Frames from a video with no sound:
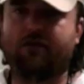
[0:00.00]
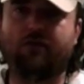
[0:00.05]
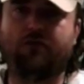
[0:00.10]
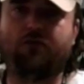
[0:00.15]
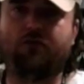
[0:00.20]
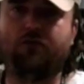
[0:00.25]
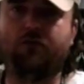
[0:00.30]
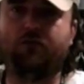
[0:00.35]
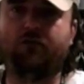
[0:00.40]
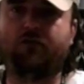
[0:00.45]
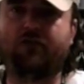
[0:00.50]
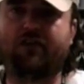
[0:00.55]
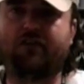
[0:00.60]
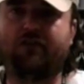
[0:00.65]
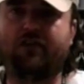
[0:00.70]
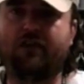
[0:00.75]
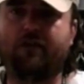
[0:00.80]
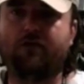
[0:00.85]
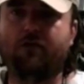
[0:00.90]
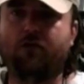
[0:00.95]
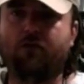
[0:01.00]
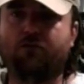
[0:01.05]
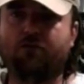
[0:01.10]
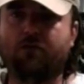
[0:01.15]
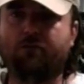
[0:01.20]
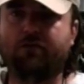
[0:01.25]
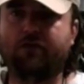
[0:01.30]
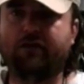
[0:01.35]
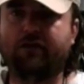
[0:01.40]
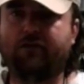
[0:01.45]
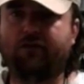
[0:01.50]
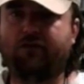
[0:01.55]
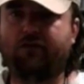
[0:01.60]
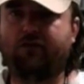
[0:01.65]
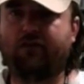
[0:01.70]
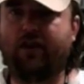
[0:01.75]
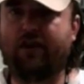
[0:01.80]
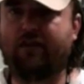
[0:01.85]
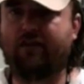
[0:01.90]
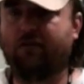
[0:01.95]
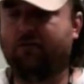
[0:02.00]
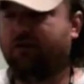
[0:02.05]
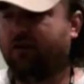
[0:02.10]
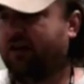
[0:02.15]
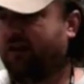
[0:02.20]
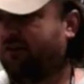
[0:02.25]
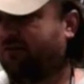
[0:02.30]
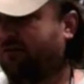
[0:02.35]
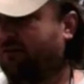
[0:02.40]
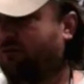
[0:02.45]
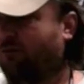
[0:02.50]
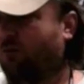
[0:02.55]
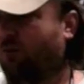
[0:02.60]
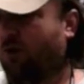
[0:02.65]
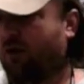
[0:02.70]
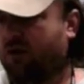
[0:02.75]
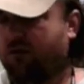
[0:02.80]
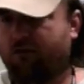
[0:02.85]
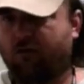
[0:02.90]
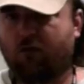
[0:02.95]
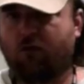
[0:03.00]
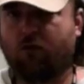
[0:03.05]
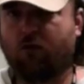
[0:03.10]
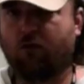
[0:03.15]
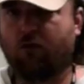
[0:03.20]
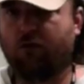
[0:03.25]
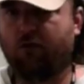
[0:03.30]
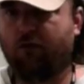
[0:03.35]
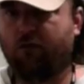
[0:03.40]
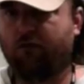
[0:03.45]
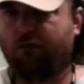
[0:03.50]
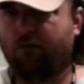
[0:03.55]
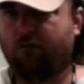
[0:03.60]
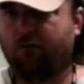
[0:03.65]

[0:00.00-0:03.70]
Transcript: the two 16th note triplets take the place of one of the quarter note